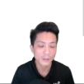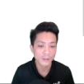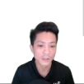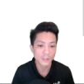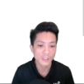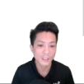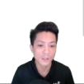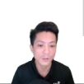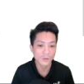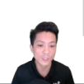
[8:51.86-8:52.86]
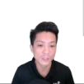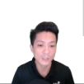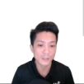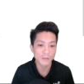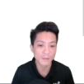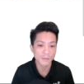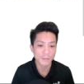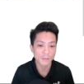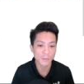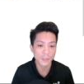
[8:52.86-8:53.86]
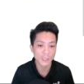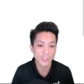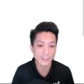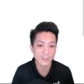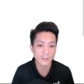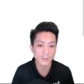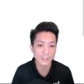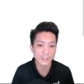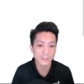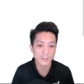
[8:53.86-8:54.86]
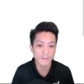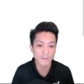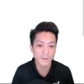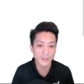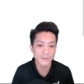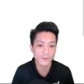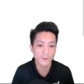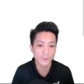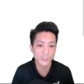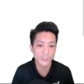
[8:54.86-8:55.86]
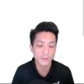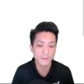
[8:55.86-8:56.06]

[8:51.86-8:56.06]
$18 unit plus the $35 unit,